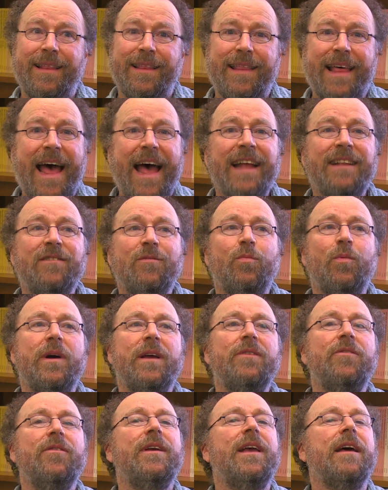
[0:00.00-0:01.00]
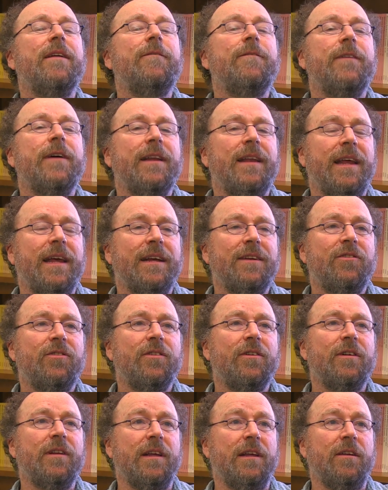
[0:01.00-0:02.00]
That's where you get financial